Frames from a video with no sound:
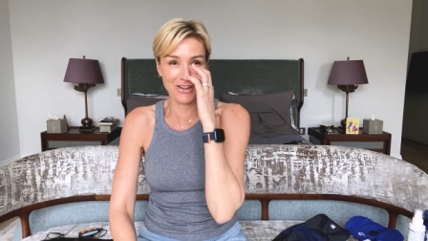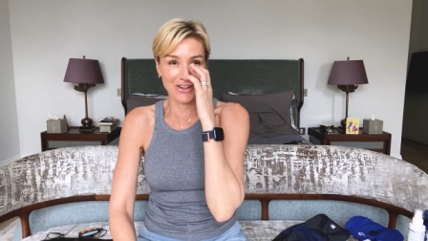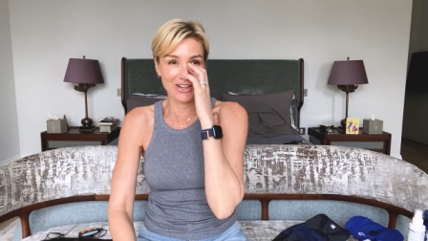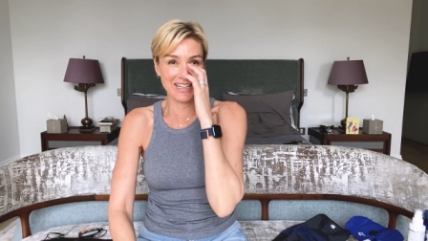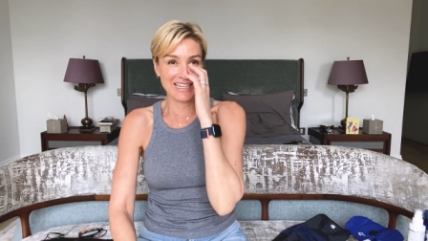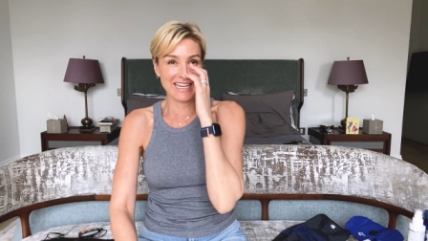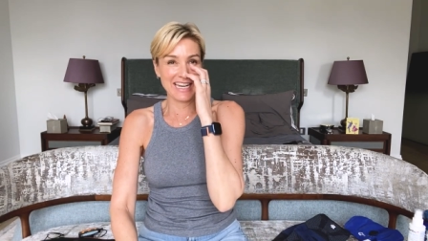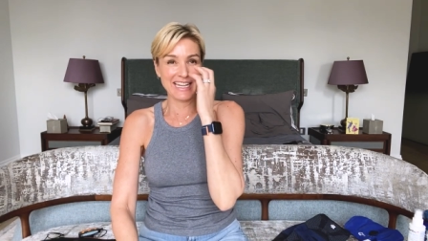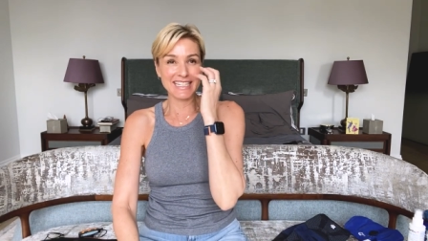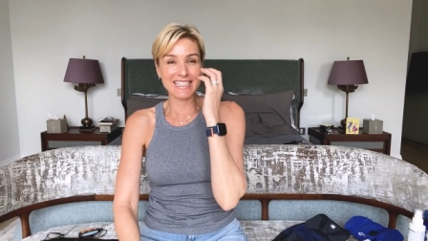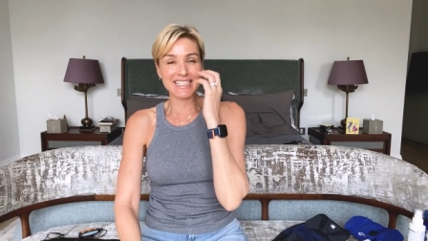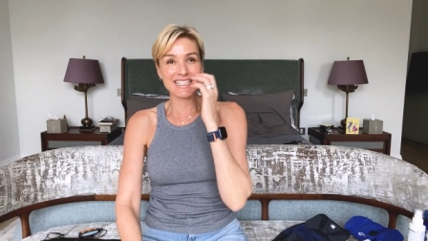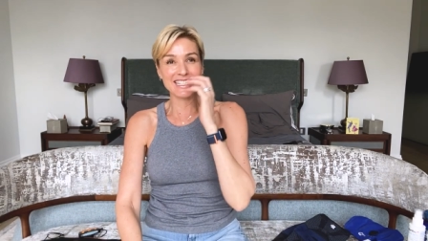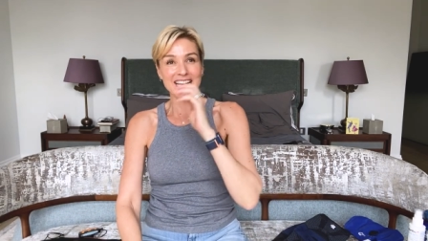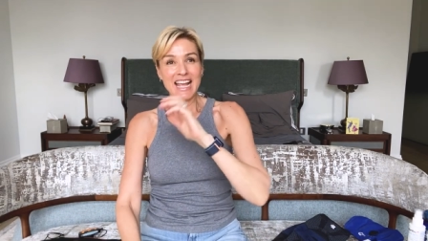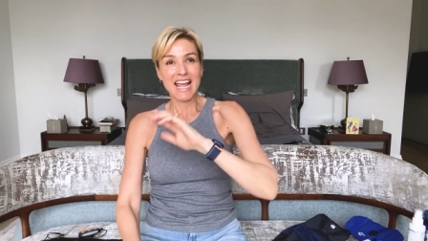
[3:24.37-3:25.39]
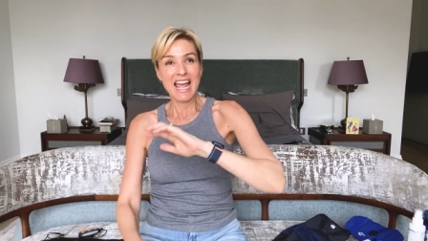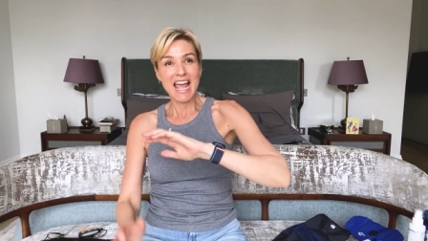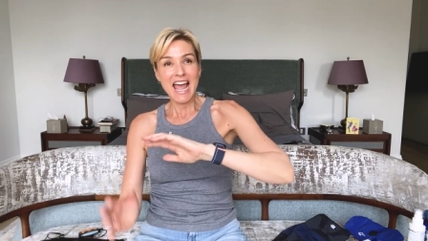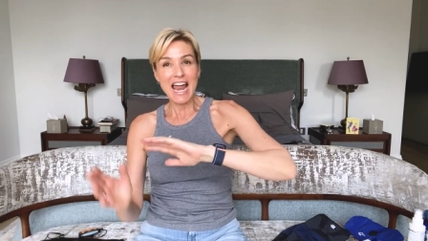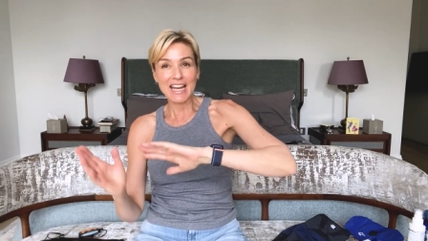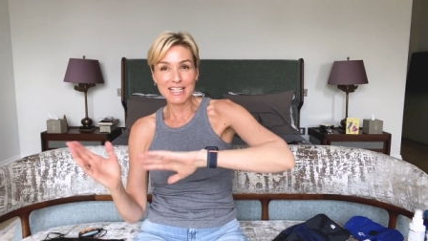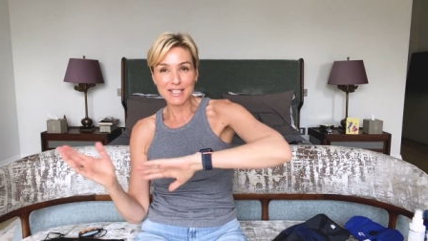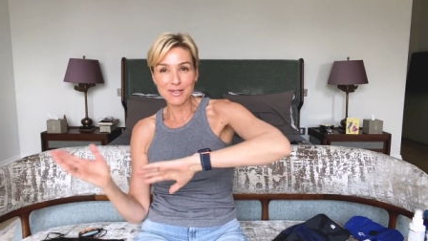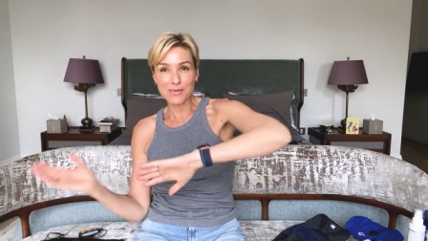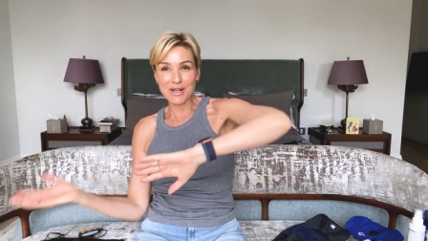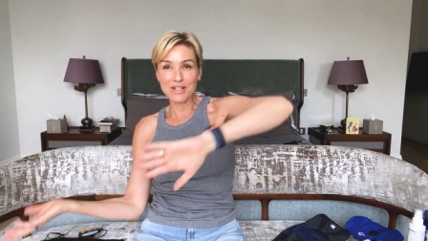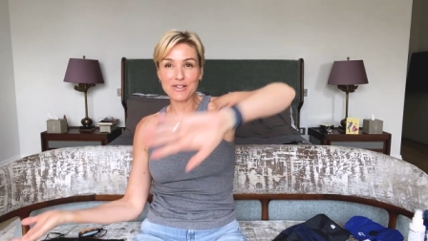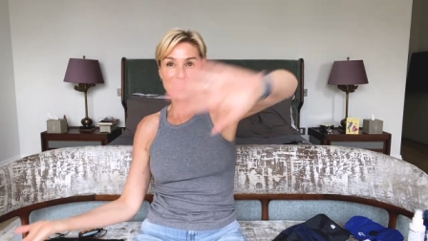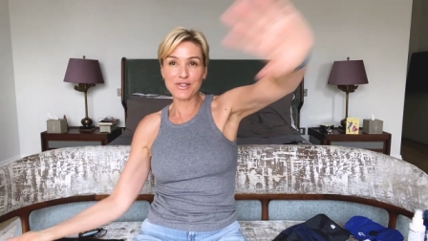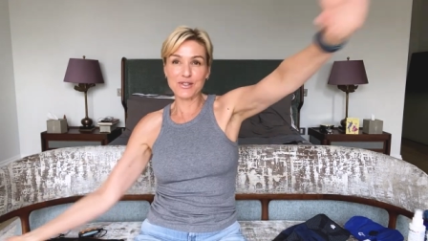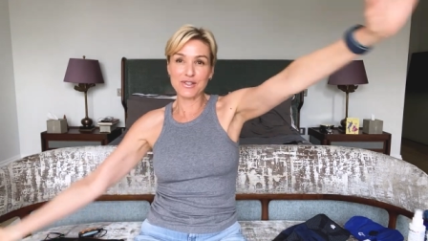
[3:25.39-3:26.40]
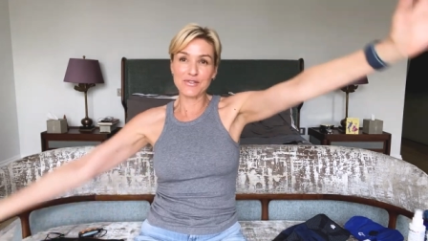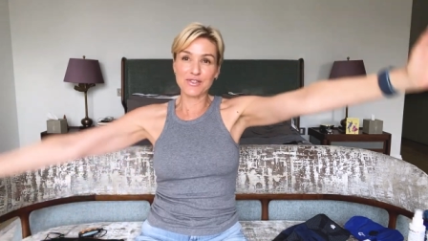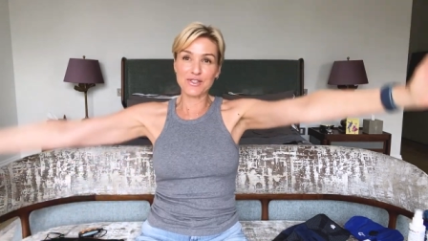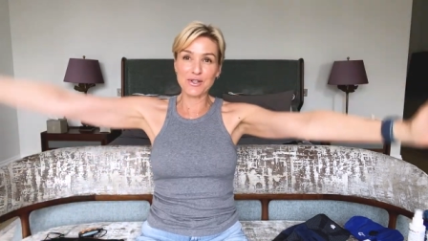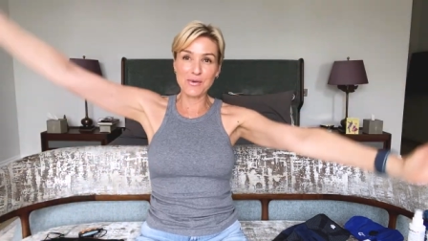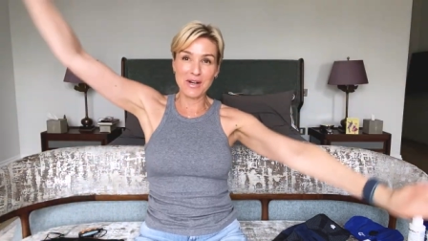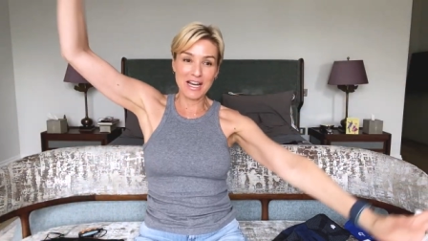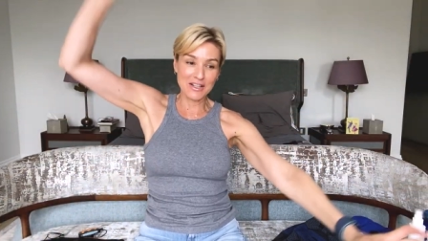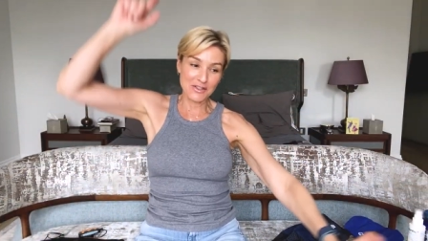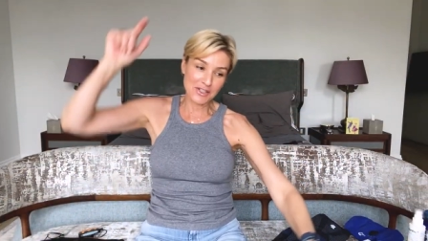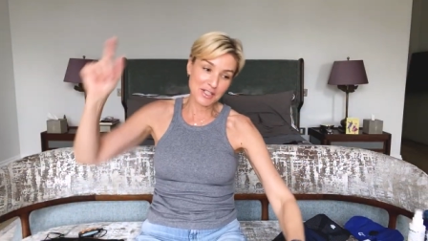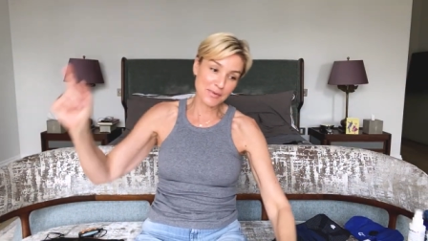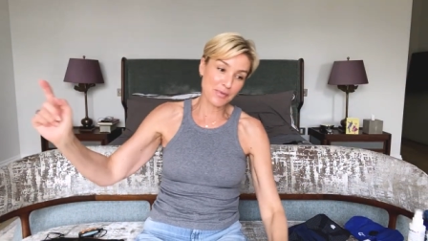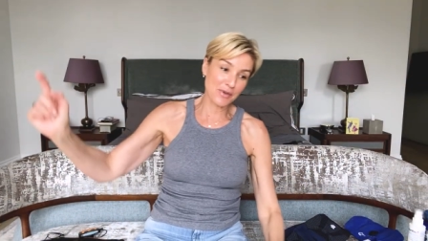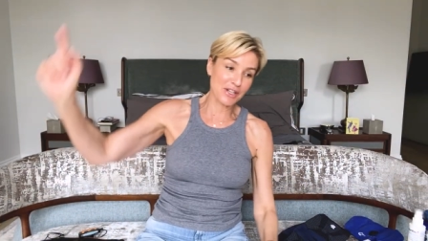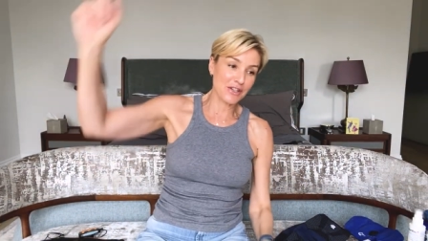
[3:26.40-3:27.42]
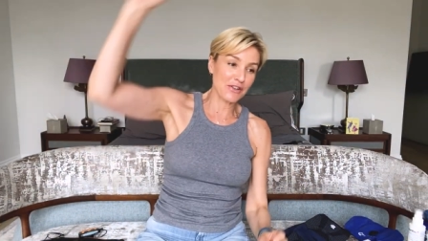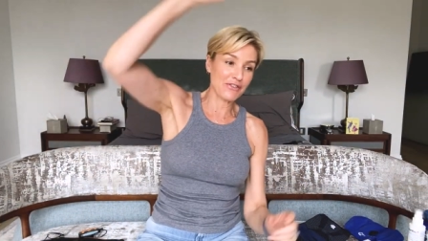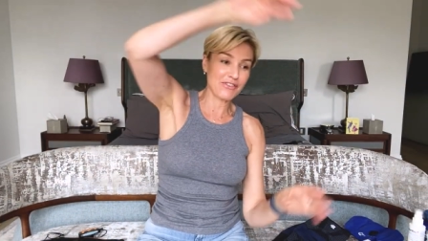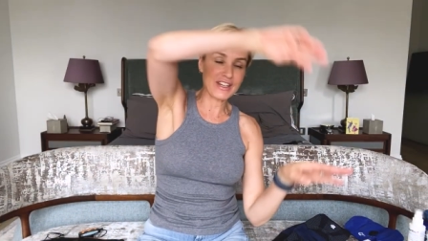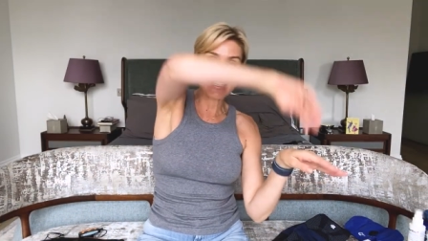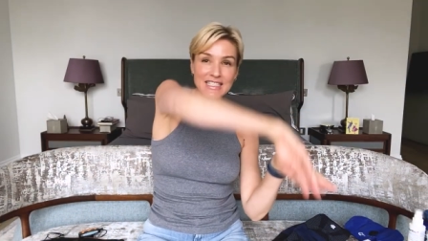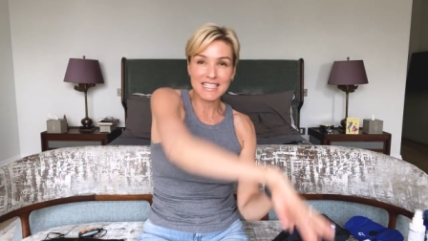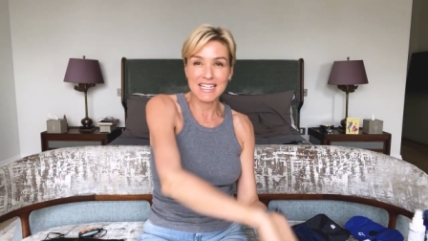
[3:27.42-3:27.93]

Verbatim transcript: 30 years. And it's when you sort of do it and you spring your feet